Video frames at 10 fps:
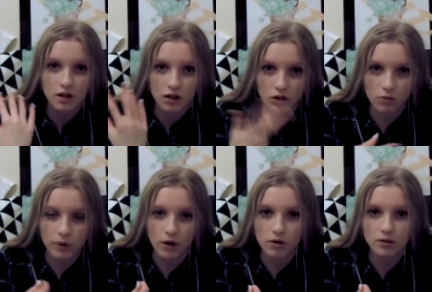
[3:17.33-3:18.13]
lo and
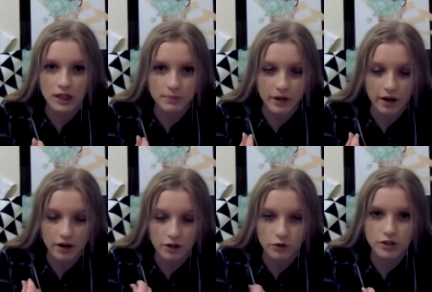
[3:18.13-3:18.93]
behold, I spent a
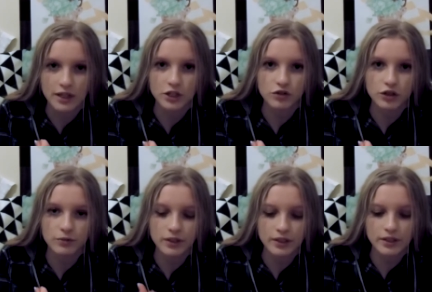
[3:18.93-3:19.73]
good century
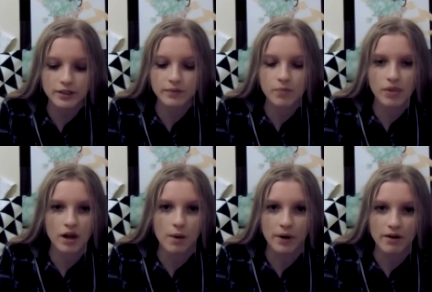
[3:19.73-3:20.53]
doing this,
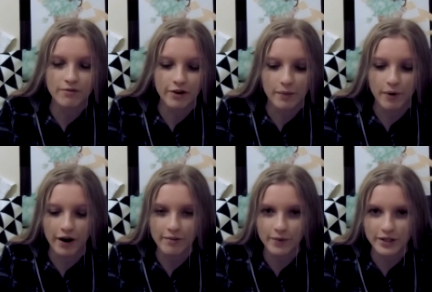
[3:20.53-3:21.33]
and I'm very proud
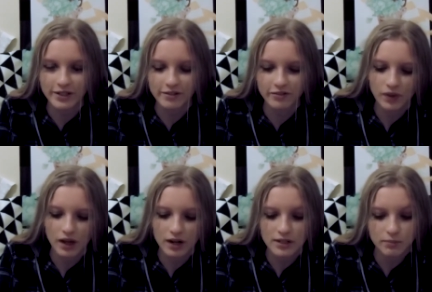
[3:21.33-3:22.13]
of myself, and
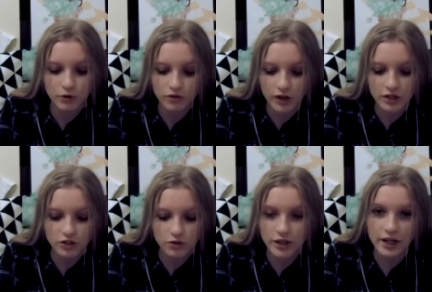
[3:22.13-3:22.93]
I did more French and
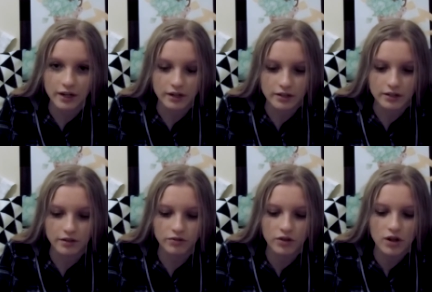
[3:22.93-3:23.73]
all that kind of
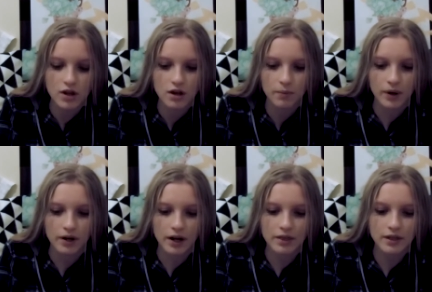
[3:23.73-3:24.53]
stuff. But
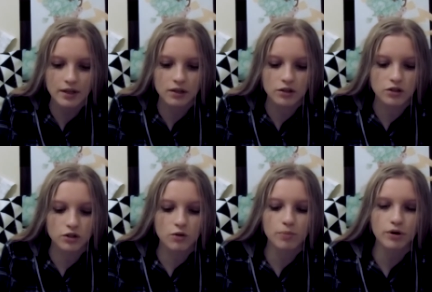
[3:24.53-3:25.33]
I think it looks
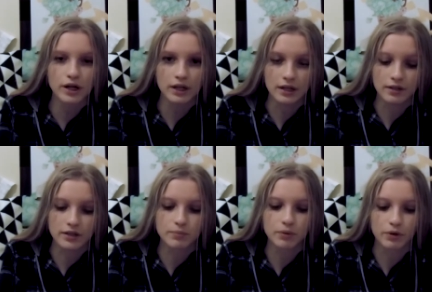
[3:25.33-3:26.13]
so pretty in this
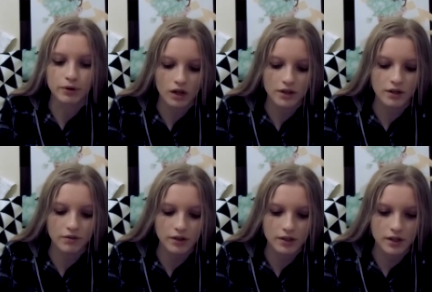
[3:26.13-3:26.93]
book. I think it
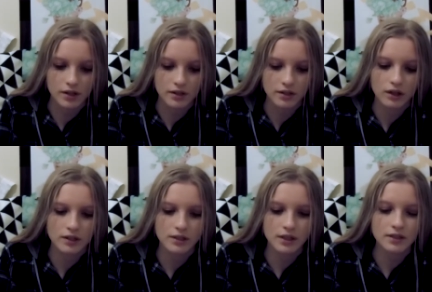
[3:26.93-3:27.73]
really does.
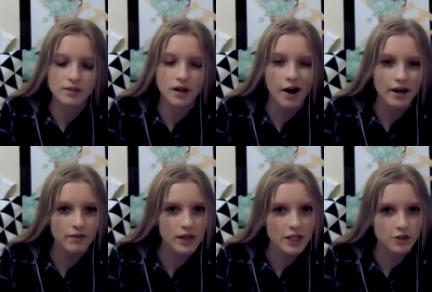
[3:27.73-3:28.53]
It's kind of
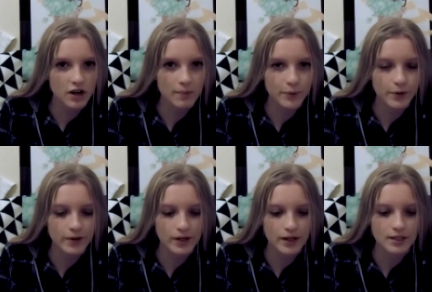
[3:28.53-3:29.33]
like scrapbooking,
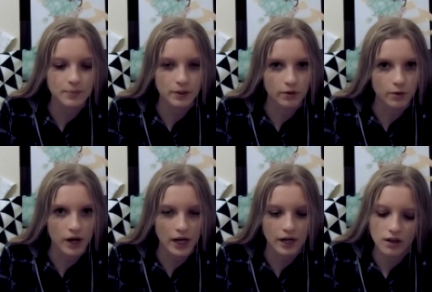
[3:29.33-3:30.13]
I guess, but not
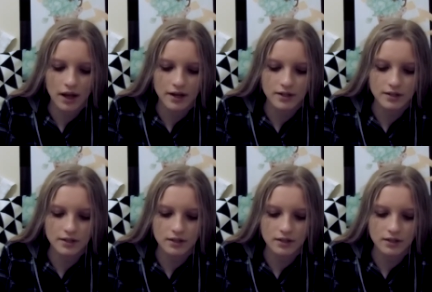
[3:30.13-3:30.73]
quite. And